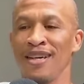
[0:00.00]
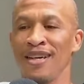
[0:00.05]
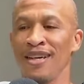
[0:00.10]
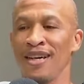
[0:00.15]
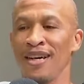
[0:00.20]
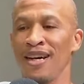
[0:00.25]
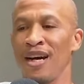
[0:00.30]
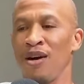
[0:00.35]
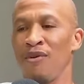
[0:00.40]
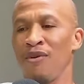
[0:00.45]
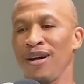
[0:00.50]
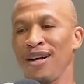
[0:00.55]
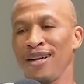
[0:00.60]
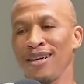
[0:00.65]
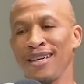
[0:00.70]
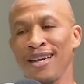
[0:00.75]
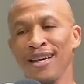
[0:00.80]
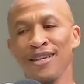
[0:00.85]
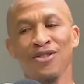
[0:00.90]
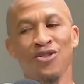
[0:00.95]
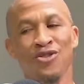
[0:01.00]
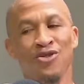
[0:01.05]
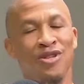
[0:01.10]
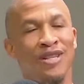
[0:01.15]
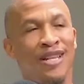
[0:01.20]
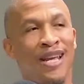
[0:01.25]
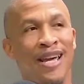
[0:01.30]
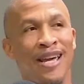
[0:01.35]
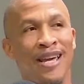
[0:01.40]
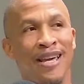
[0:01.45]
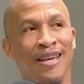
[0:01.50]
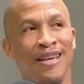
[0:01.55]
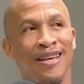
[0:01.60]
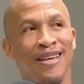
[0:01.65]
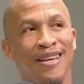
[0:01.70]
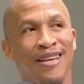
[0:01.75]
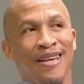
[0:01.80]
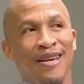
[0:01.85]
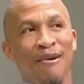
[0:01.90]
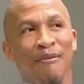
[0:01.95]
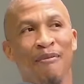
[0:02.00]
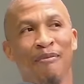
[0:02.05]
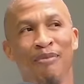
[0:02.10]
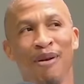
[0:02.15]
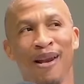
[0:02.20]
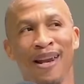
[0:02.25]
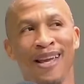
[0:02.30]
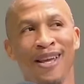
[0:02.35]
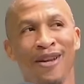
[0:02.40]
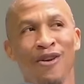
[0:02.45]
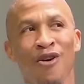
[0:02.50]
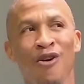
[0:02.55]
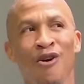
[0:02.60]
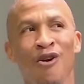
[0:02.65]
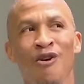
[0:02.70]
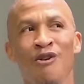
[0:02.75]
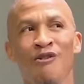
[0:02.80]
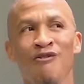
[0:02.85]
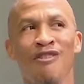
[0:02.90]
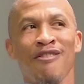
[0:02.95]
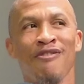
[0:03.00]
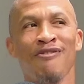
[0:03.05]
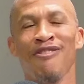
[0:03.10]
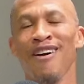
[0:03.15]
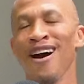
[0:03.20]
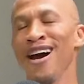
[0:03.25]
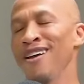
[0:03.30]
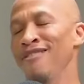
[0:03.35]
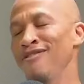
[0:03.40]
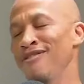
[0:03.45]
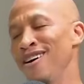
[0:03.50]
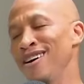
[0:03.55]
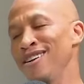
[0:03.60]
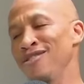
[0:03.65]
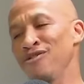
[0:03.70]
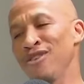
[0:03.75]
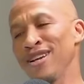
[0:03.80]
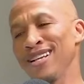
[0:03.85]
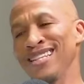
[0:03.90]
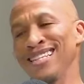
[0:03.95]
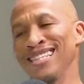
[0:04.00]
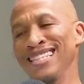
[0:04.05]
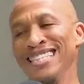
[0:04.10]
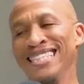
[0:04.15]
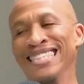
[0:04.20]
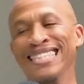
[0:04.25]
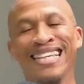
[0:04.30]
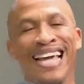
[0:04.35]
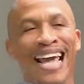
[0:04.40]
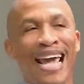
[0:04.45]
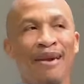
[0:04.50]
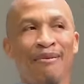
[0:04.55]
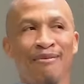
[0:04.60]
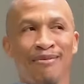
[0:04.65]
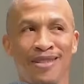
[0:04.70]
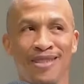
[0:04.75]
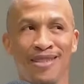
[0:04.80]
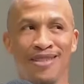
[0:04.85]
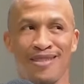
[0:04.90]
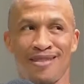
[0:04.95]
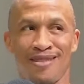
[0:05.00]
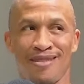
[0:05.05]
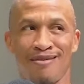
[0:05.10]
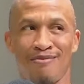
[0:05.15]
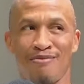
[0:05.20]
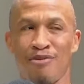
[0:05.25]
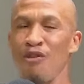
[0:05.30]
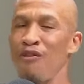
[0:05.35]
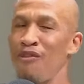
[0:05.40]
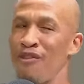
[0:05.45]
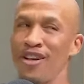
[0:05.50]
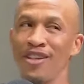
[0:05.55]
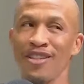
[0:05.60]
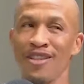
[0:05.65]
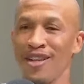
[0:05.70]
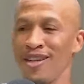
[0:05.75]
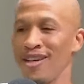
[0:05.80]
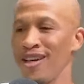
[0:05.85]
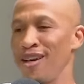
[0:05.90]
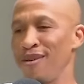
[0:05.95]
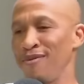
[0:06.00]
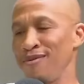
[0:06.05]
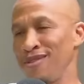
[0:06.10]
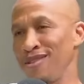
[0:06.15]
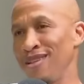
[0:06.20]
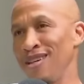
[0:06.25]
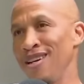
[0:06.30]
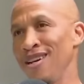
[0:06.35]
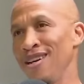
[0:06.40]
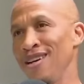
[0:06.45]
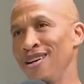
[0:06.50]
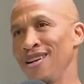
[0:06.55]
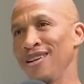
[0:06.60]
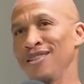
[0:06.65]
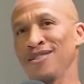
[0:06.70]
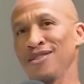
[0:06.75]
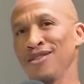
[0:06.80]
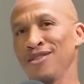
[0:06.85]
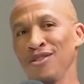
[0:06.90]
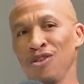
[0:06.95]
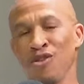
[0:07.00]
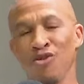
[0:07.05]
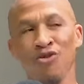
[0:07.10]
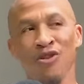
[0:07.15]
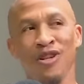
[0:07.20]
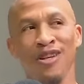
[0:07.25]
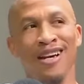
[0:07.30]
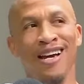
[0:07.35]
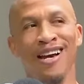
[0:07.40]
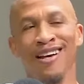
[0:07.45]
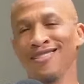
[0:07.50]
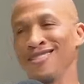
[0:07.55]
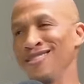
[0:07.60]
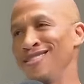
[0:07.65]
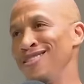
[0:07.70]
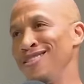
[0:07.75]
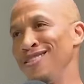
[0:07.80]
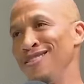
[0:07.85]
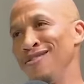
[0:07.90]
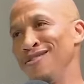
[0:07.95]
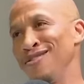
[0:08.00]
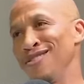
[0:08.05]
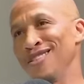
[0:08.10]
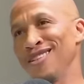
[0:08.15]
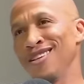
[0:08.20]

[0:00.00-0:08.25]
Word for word: Our guest today played over 500 games, professional games, as including Kaizer Chiefs,